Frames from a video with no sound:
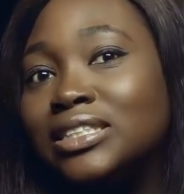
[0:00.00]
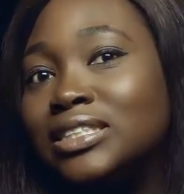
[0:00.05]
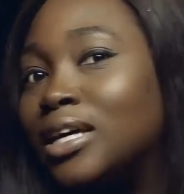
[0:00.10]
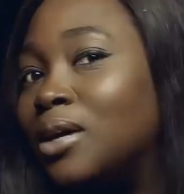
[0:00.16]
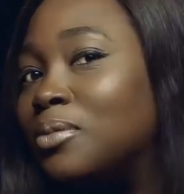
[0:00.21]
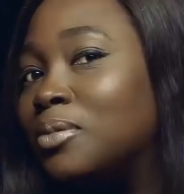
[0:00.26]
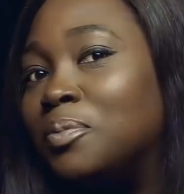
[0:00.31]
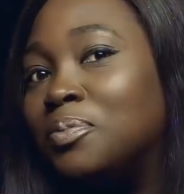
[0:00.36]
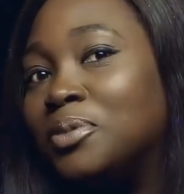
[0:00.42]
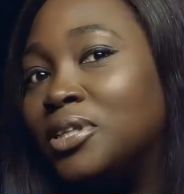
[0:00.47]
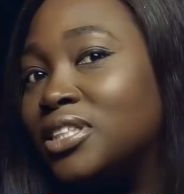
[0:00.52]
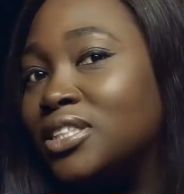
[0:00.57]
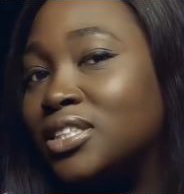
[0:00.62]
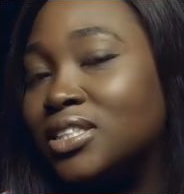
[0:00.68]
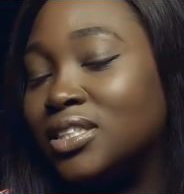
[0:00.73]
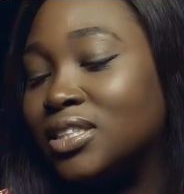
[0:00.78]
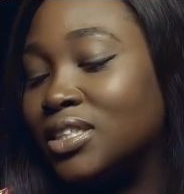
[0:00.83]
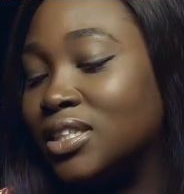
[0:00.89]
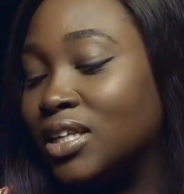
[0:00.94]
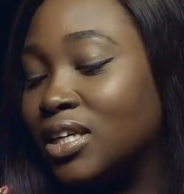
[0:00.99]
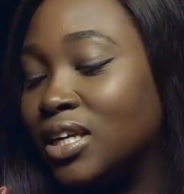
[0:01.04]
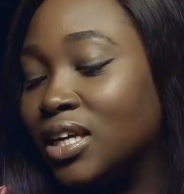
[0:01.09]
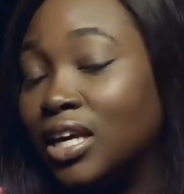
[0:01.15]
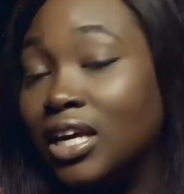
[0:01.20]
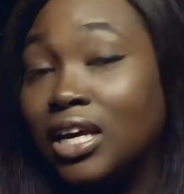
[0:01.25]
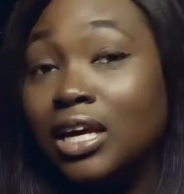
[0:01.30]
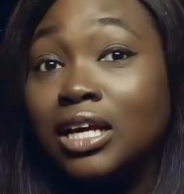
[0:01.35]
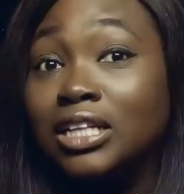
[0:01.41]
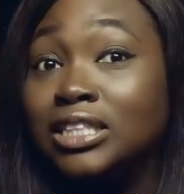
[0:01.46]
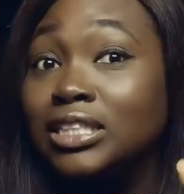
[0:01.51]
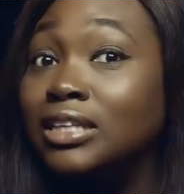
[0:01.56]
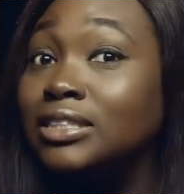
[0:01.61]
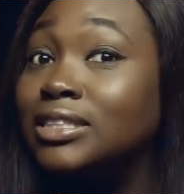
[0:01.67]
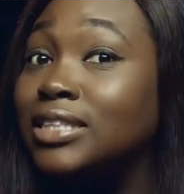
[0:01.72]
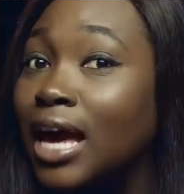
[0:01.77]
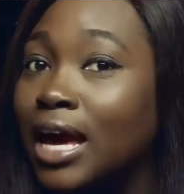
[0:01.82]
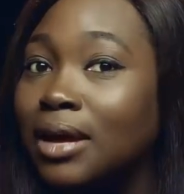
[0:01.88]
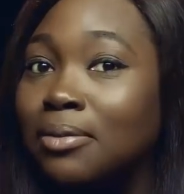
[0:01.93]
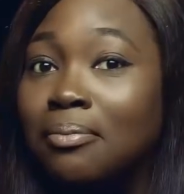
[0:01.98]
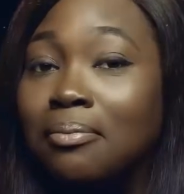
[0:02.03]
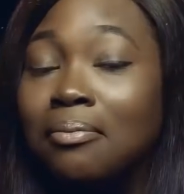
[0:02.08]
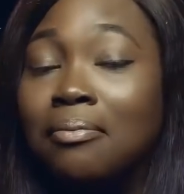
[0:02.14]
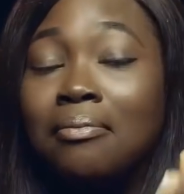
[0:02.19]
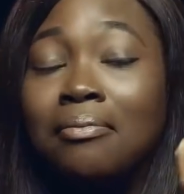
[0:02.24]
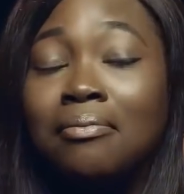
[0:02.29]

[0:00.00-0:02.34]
tell me please. Till then,